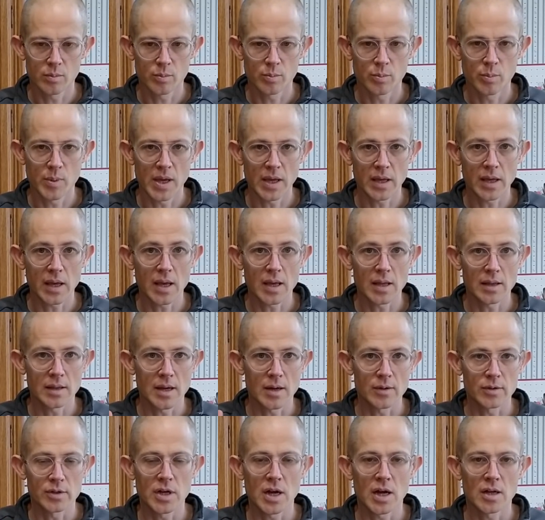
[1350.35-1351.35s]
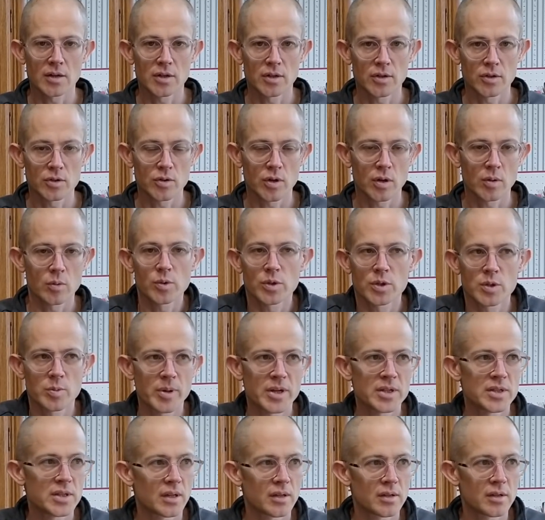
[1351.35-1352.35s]
make a Lao Cha Tou Zhuang, which
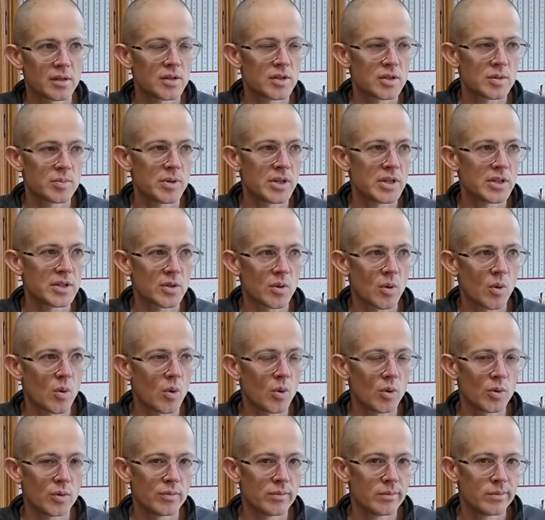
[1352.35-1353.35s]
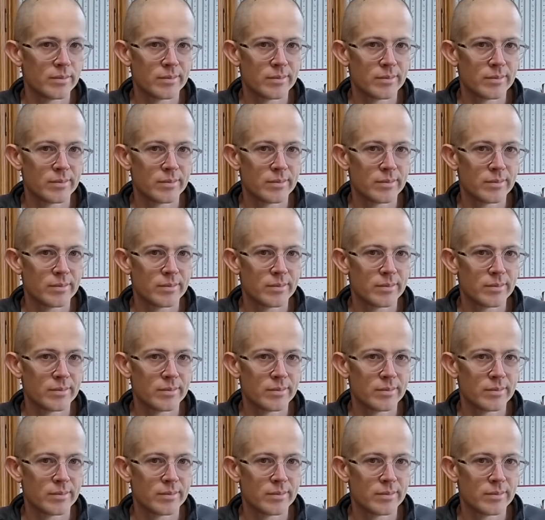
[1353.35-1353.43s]
basically just means old